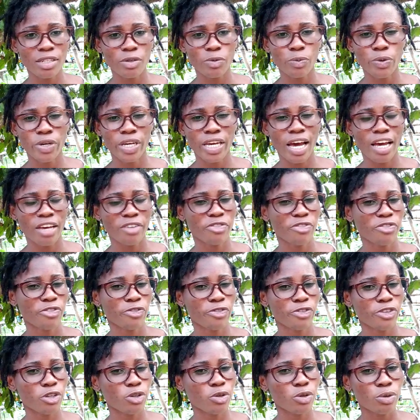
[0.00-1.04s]
the way I
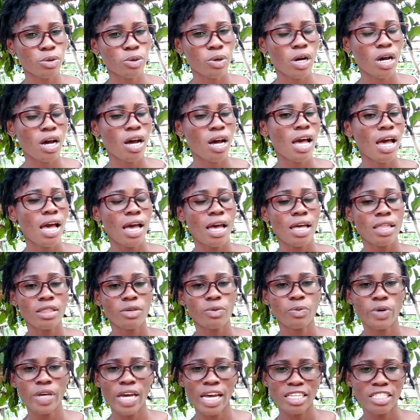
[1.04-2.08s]
feel, and
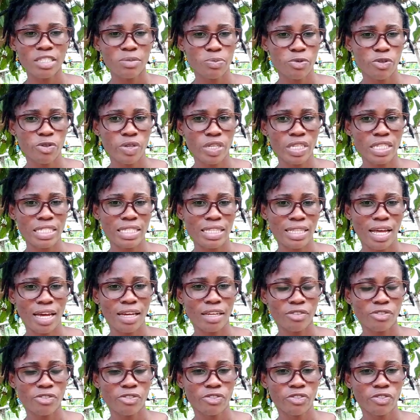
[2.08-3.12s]
the way I experience life.